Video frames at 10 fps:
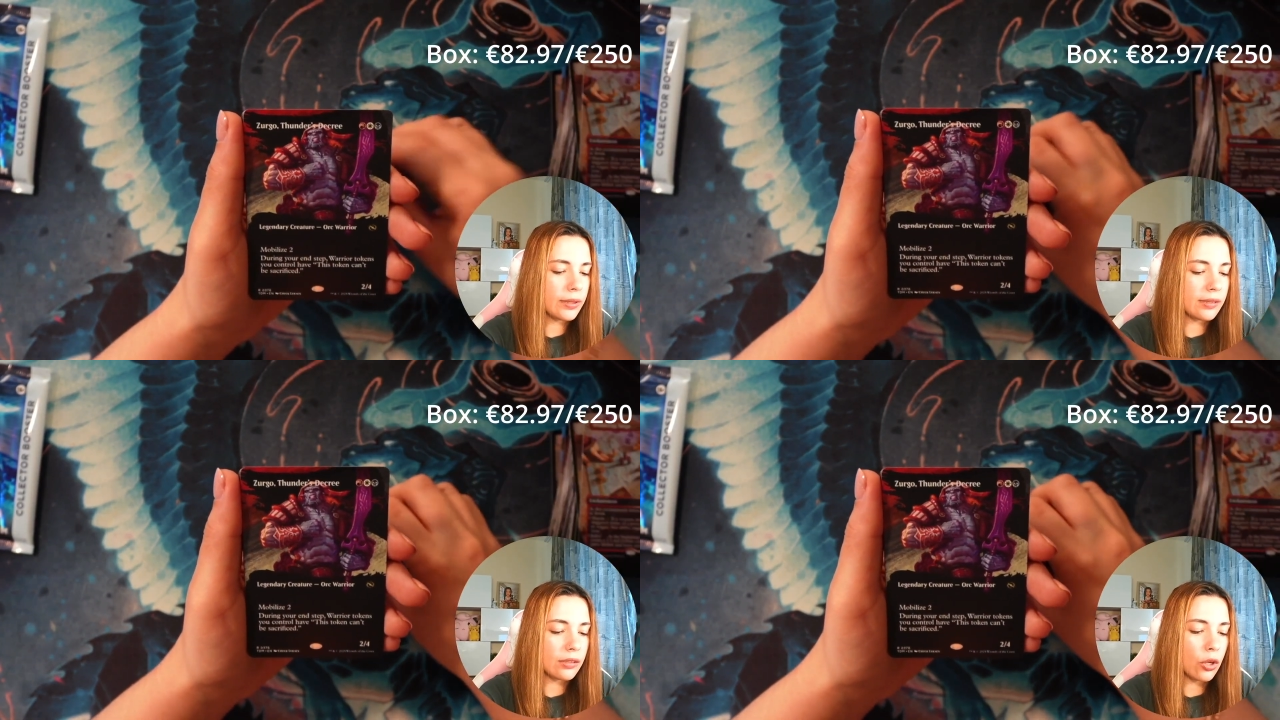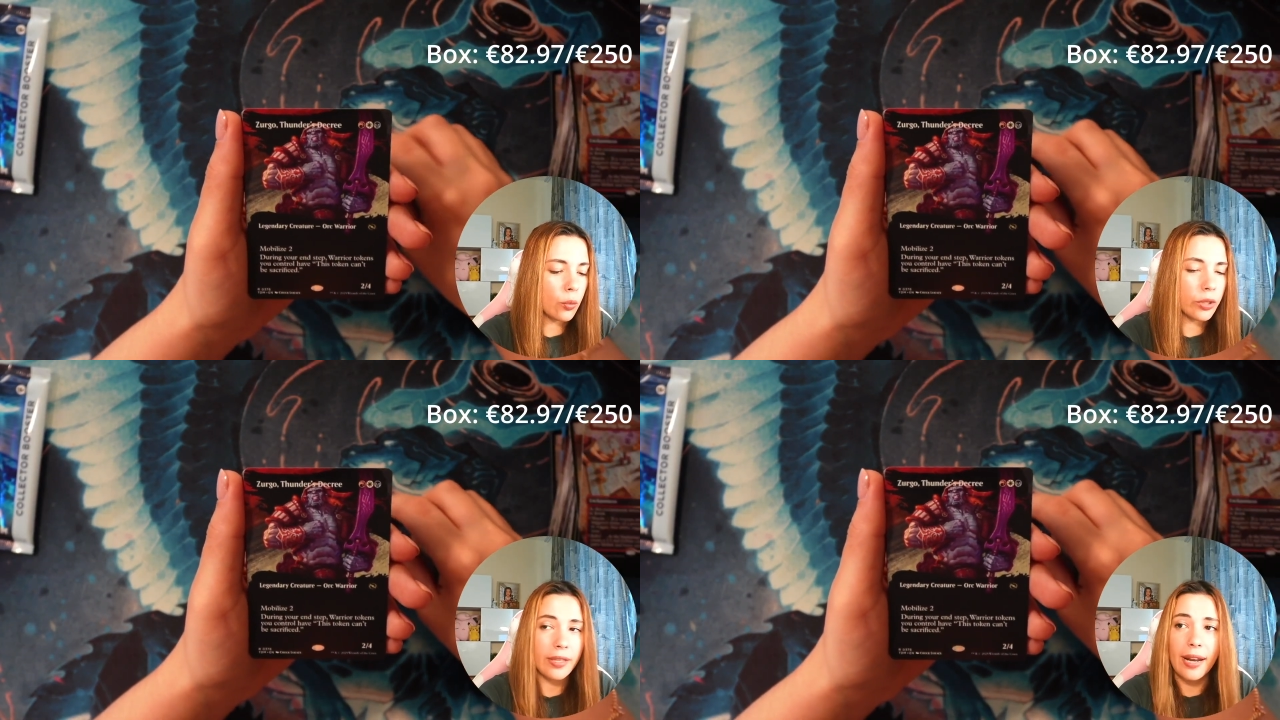It's not
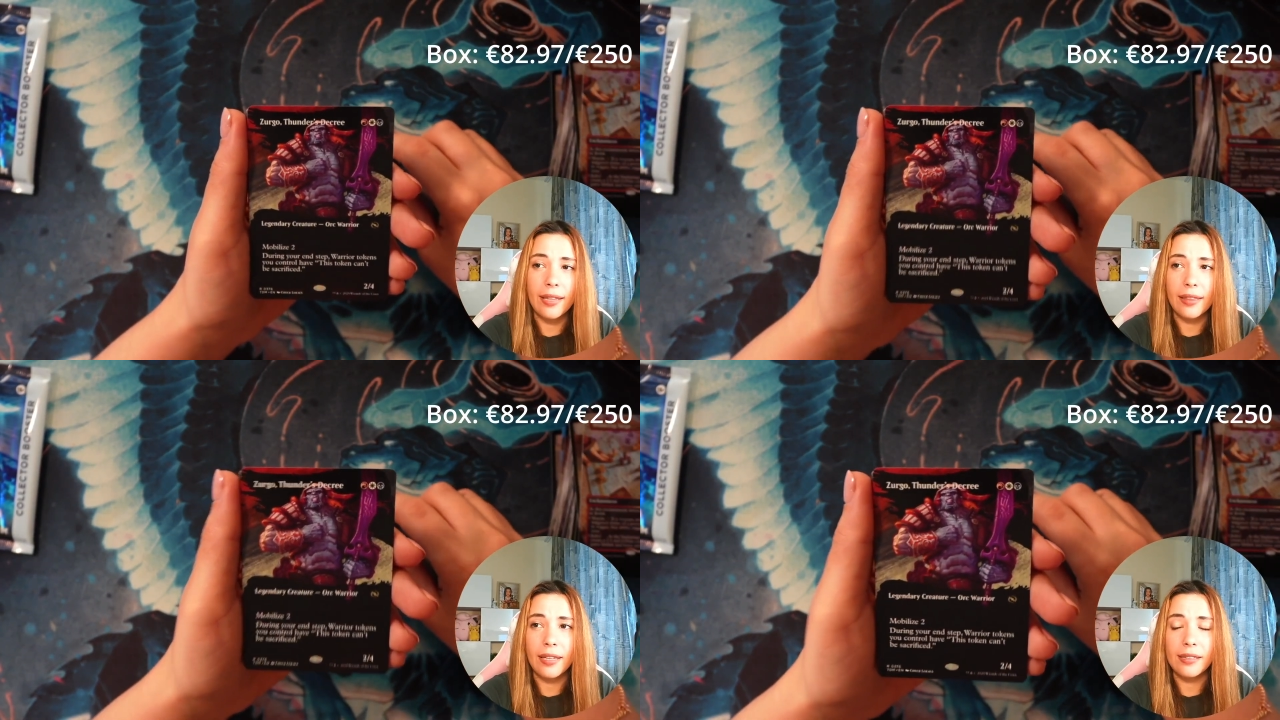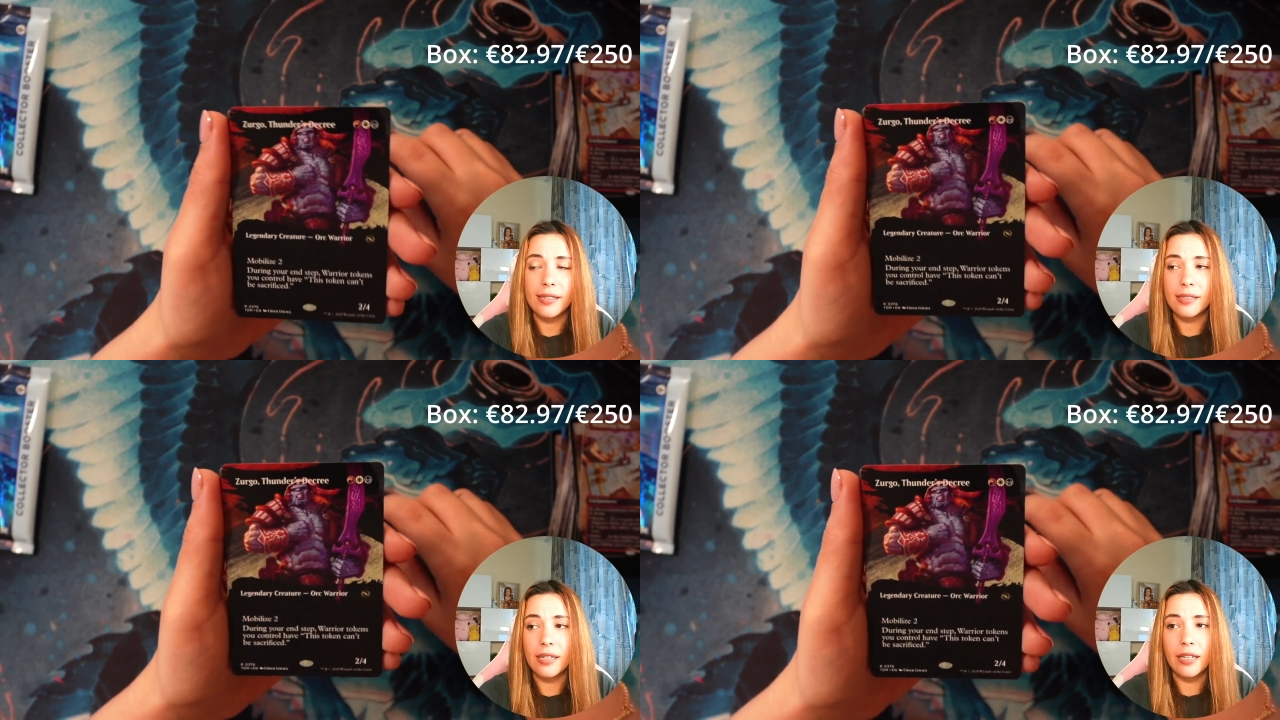worth anything,
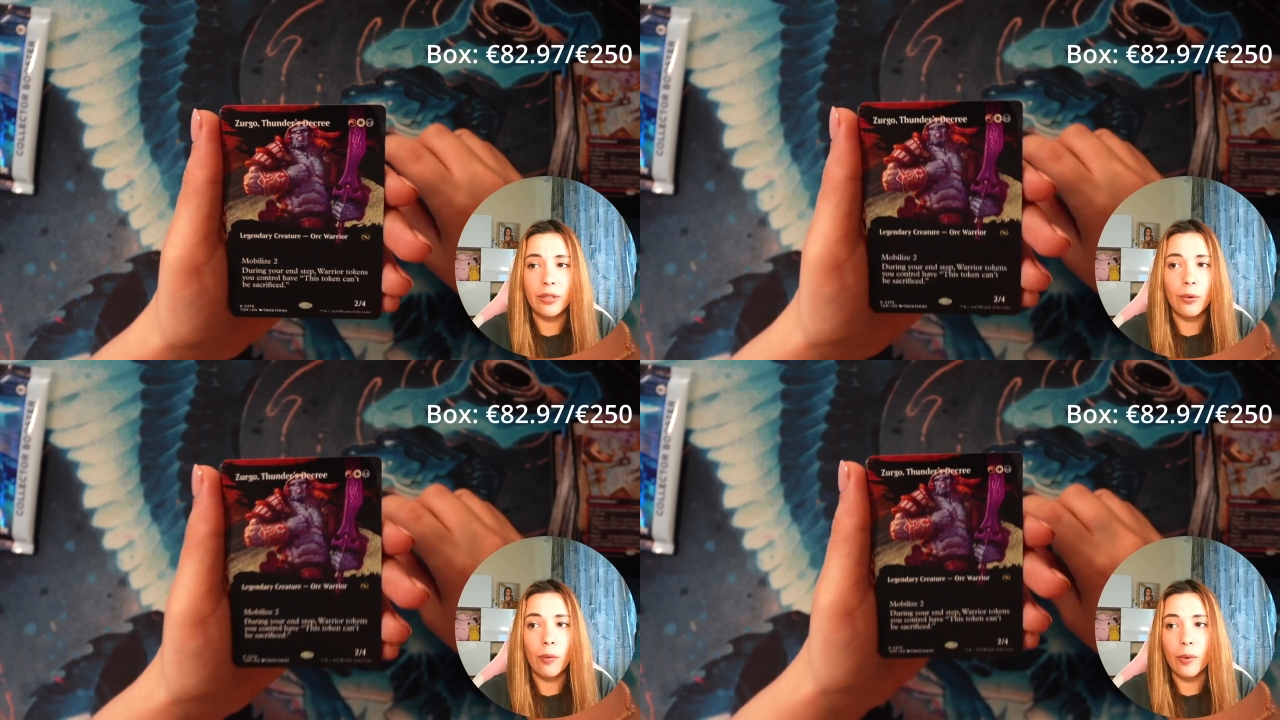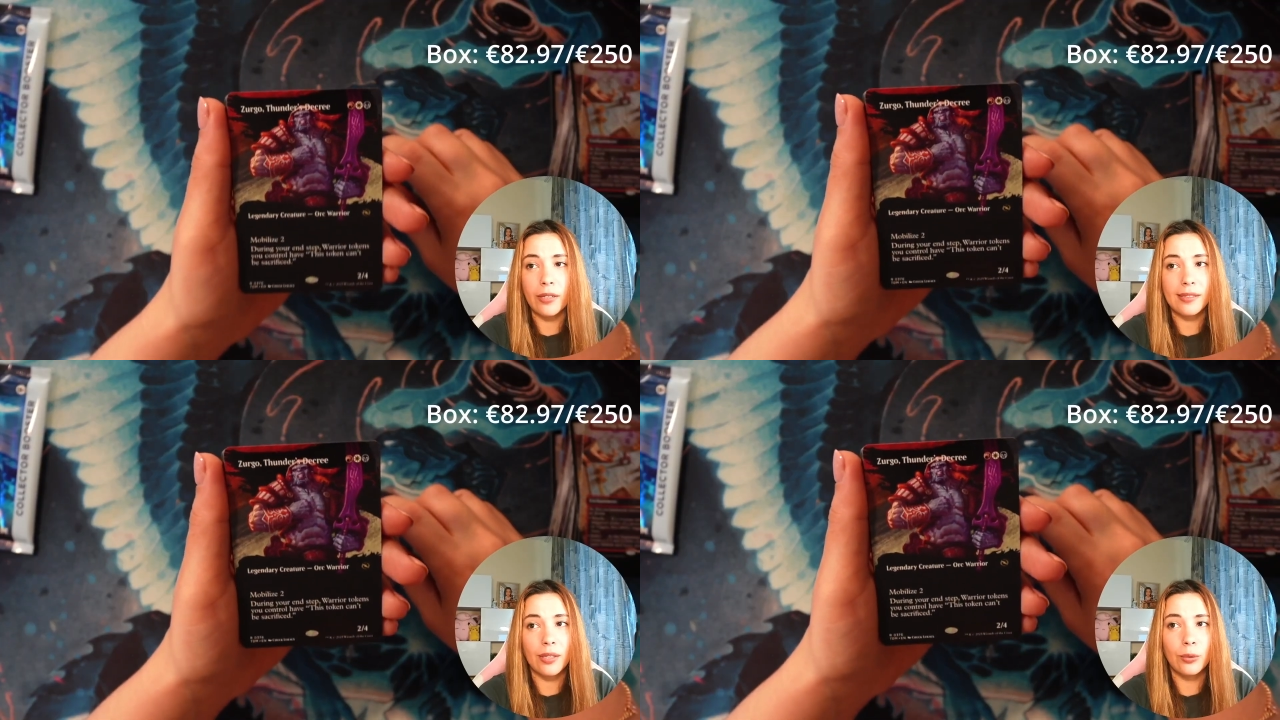less than €1, but
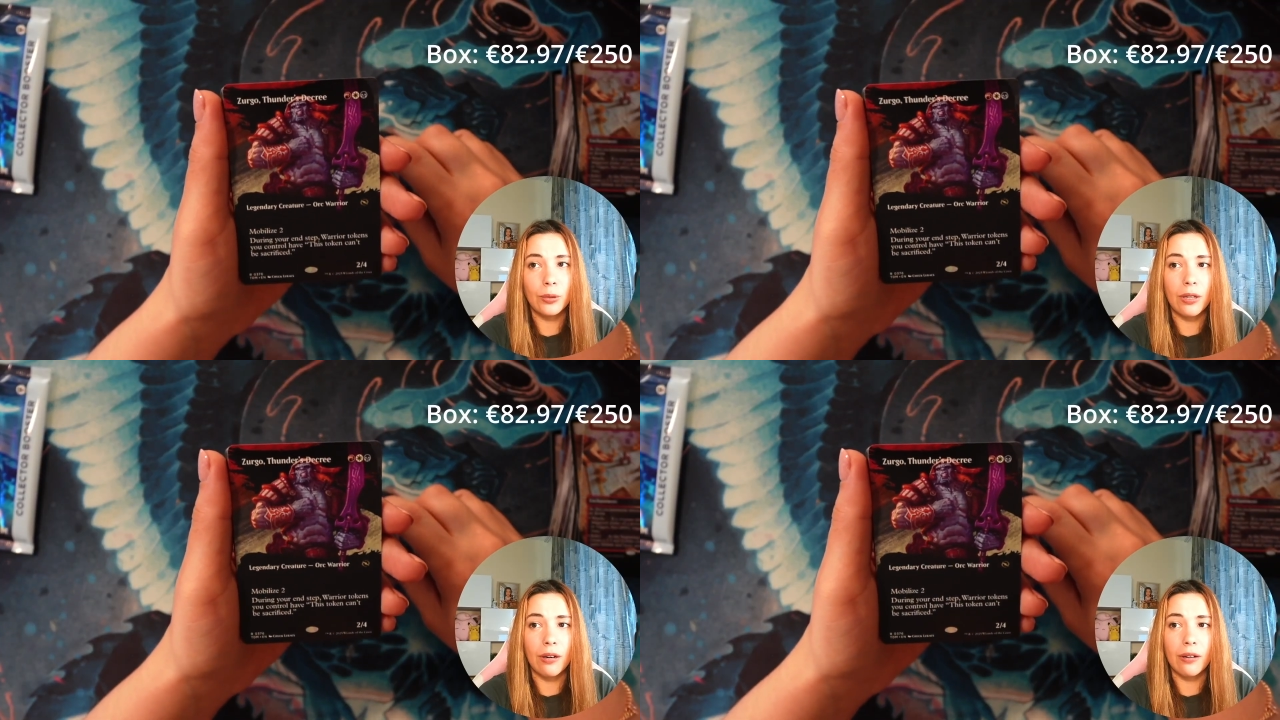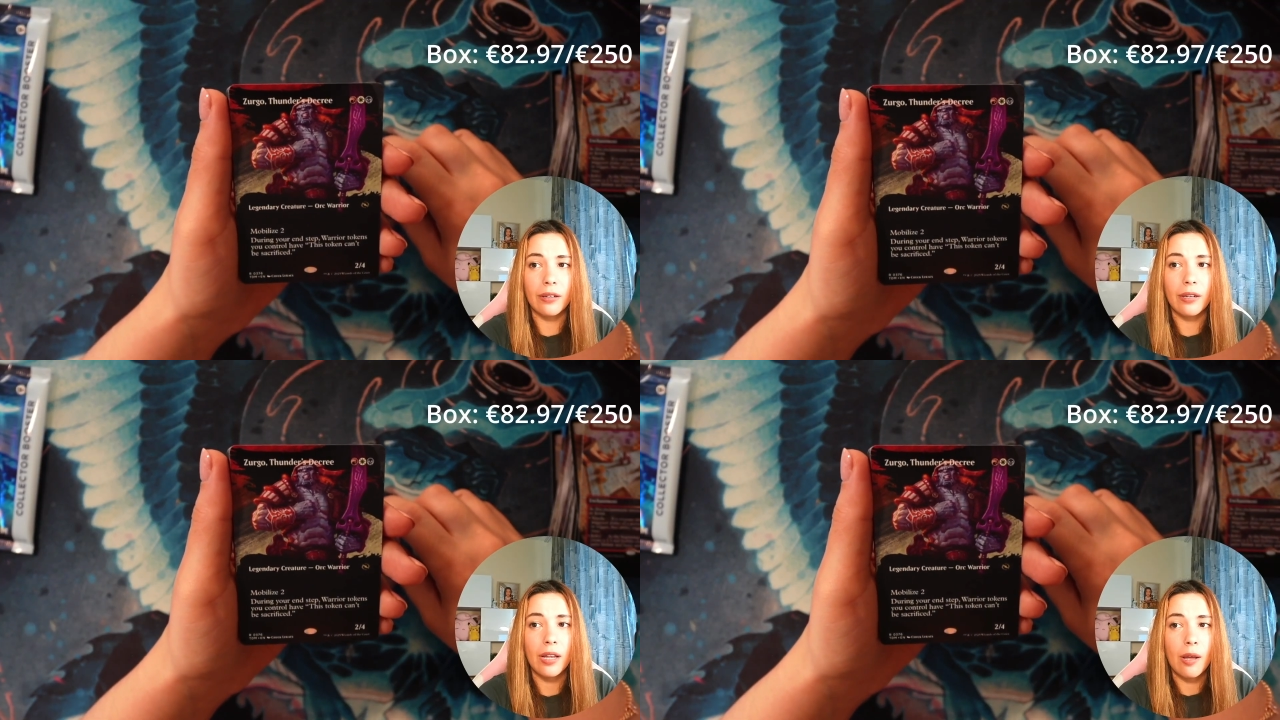it's a cool
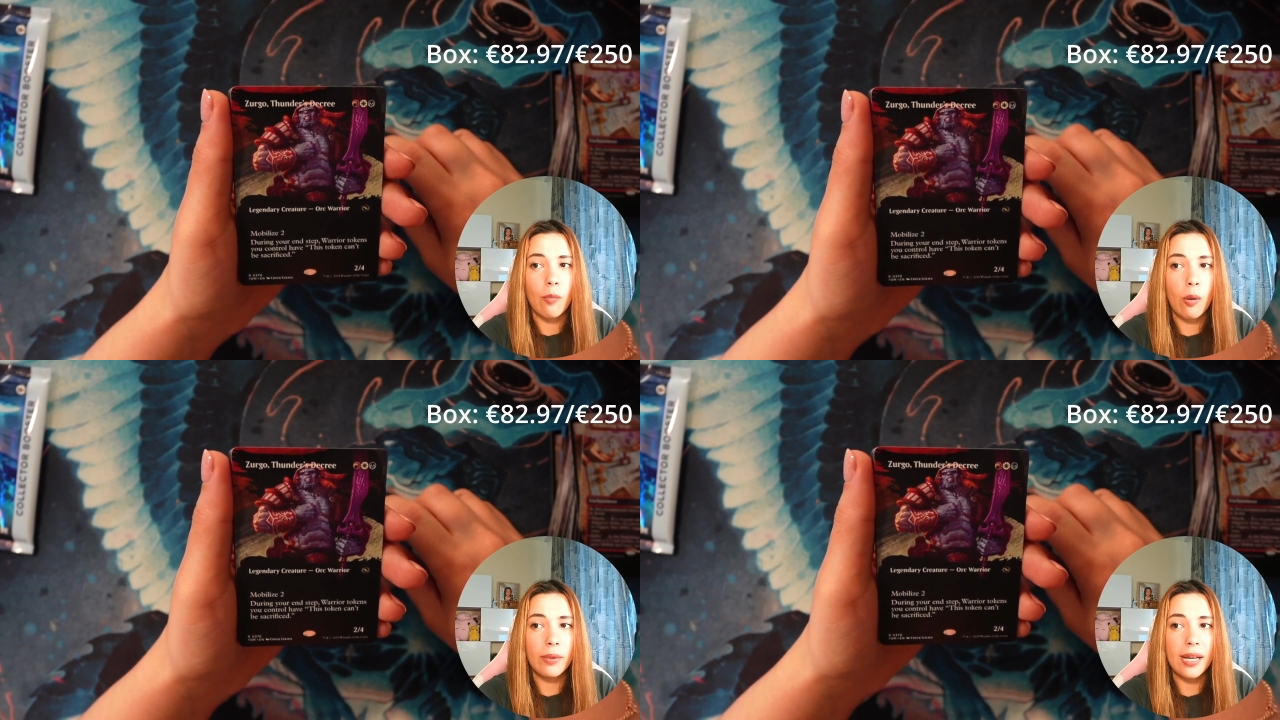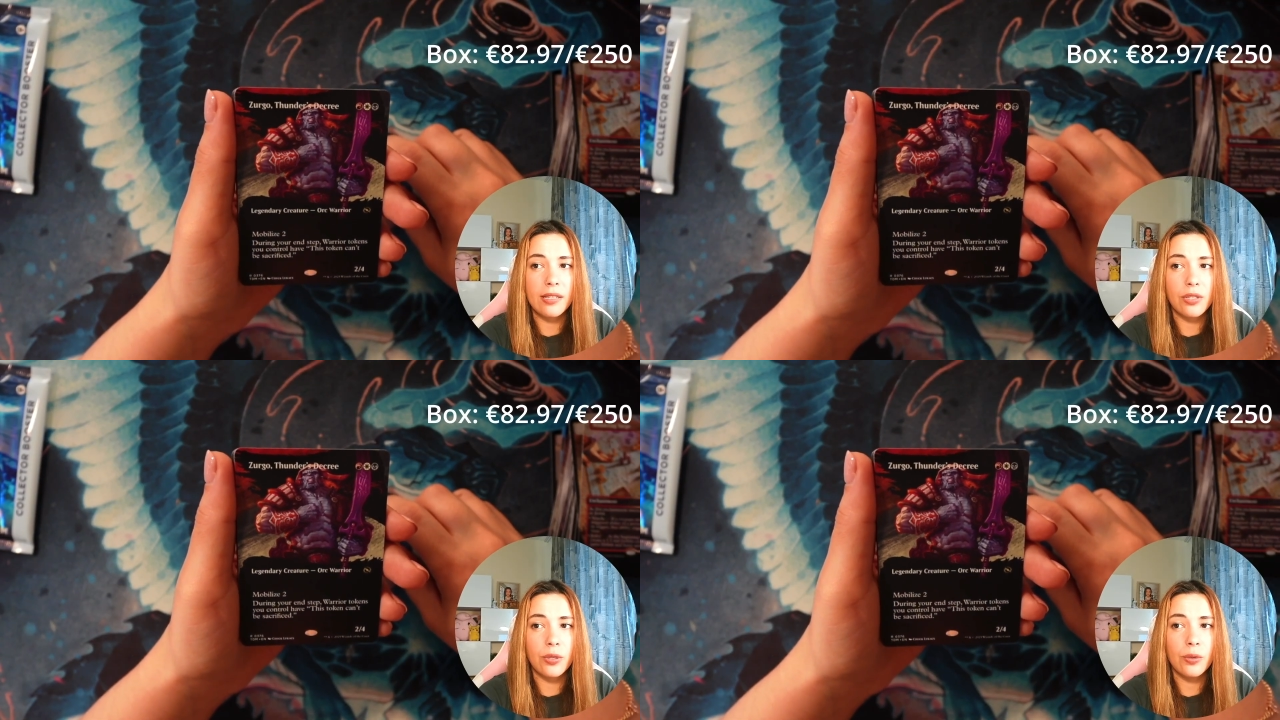card.
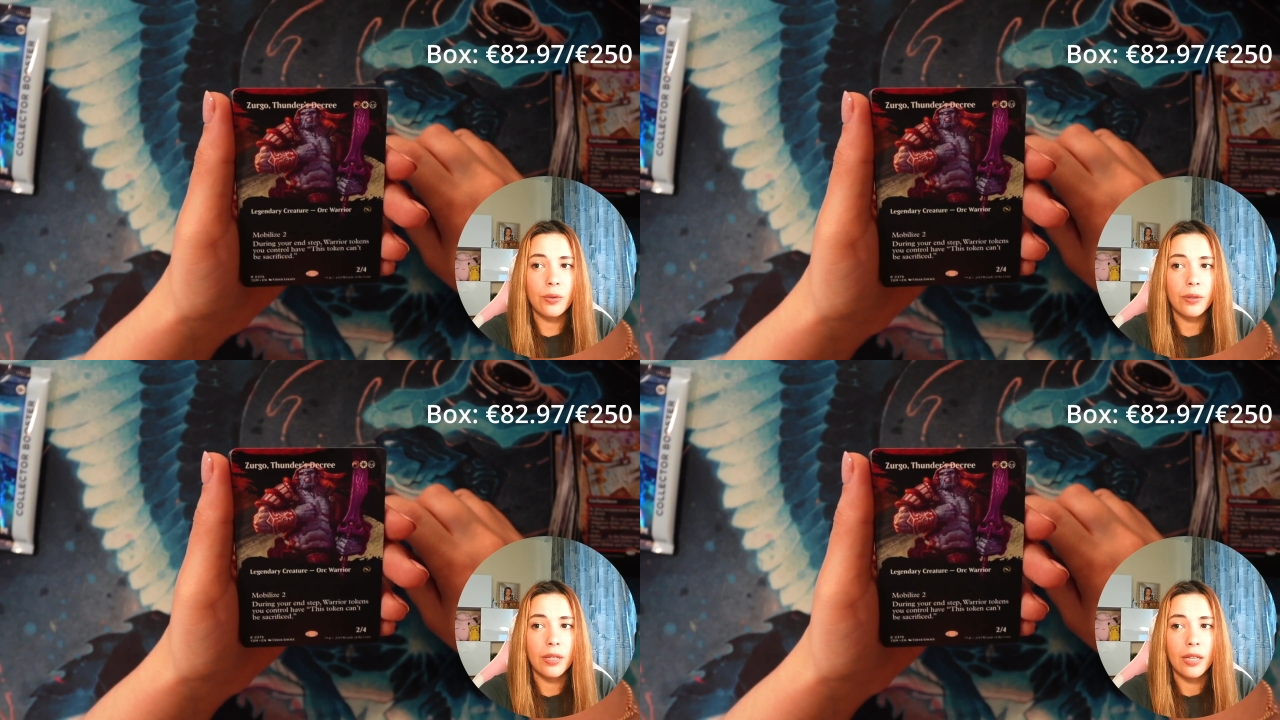Mobilize 2.